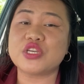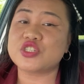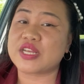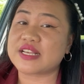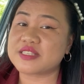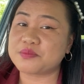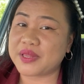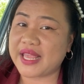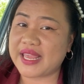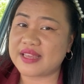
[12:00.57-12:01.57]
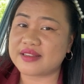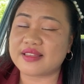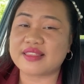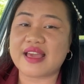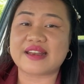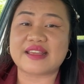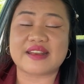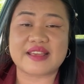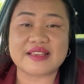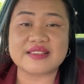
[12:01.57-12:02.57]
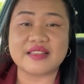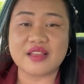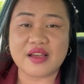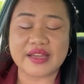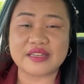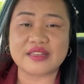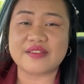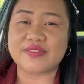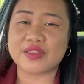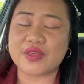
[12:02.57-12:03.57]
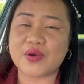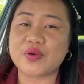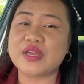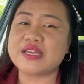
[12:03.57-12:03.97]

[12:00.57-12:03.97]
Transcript: she explained that it is aligned even though